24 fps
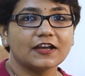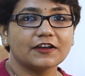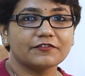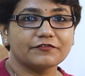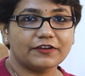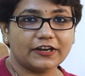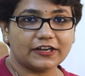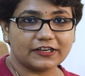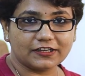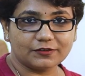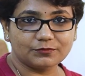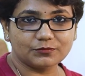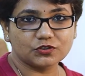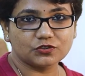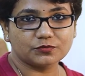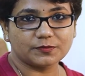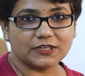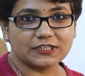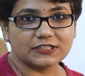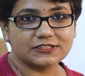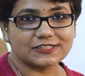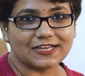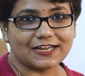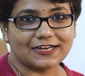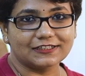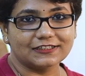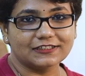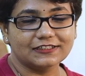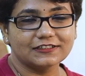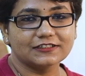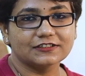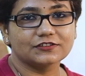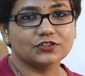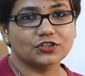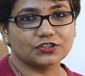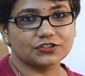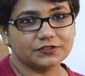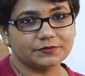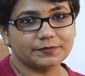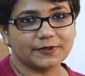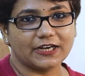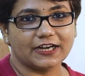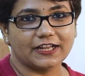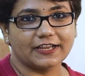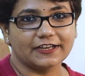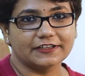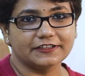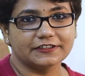Welcome to my channel, Dr.
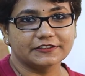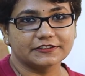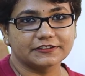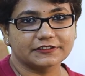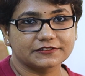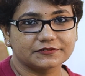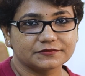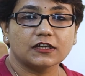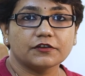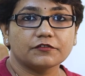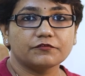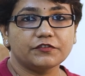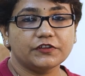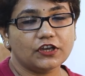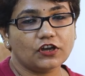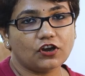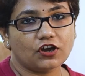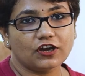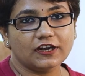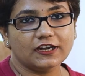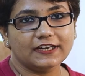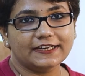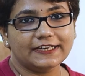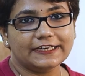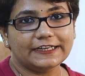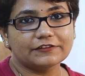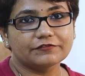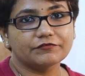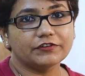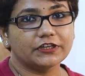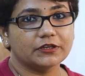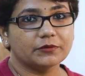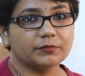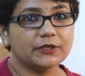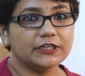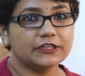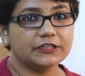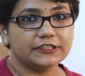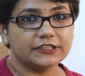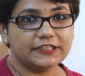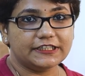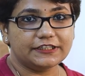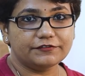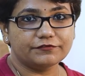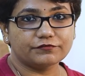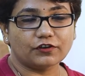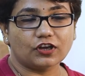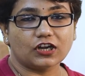Pranaya here. We all need vitamin
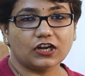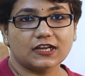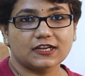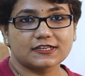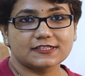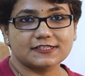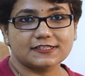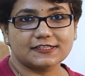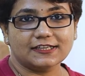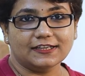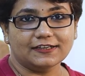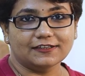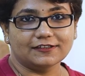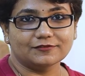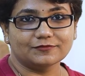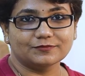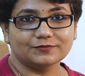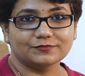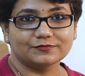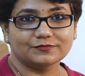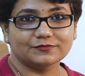D for our skin.